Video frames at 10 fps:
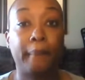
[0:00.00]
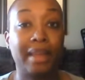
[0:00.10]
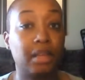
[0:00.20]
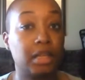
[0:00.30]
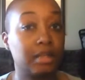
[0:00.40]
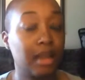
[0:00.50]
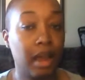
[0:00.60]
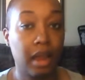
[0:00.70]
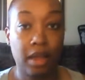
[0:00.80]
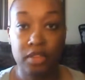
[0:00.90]
It does
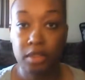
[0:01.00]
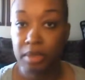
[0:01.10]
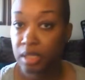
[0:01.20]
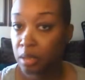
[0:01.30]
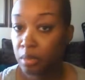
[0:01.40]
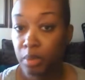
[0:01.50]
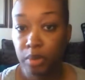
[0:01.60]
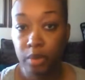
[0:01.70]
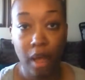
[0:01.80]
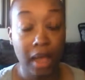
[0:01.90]
not have to be
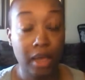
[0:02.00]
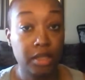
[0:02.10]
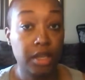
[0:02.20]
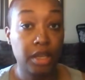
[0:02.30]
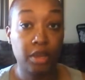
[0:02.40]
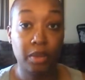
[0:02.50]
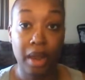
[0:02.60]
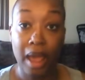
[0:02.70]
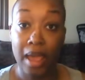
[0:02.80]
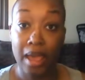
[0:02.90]
simple. I can tell you what
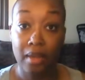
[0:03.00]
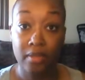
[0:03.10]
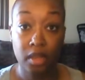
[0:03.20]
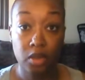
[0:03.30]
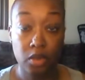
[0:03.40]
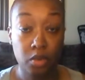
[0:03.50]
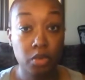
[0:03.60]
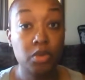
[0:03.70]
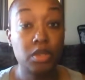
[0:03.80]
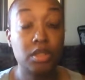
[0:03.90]
I have
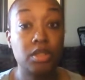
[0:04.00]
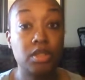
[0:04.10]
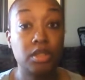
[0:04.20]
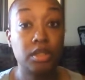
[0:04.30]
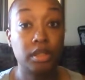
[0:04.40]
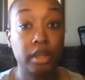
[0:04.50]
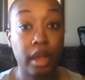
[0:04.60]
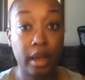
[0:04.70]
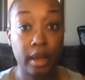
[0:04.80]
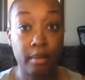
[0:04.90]
used.
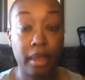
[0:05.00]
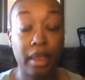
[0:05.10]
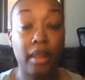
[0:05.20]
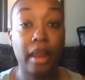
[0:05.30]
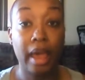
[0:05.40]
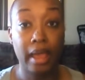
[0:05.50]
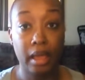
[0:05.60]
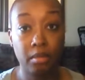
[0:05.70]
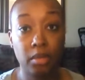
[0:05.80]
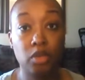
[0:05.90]
And I
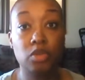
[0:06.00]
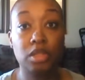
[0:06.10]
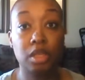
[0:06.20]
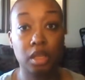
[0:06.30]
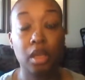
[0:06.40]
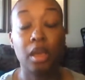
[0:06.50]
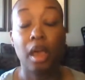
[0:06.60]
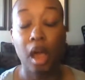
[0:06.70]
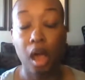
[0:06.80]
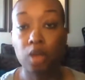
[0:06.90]

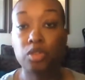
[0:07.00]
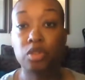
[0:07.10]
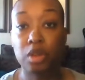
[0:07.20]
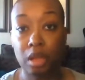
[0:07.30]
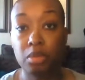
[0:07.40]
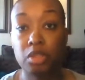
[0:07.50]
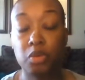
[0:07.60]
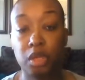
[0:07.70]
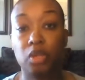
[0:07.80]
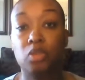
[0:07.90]
alternate
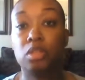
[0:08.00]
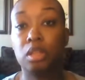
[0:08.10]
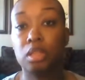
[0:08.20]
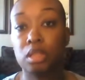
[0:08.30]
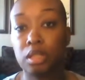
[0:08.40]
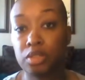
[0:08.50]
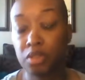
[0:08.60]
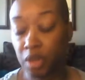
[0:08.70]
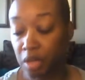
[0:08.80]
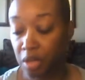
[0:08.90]
between using this cleanser
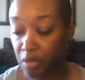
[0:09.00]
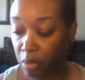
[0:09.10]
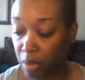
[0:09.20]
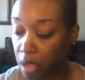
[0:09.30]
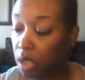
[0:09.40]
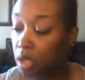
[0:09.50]
and a different one.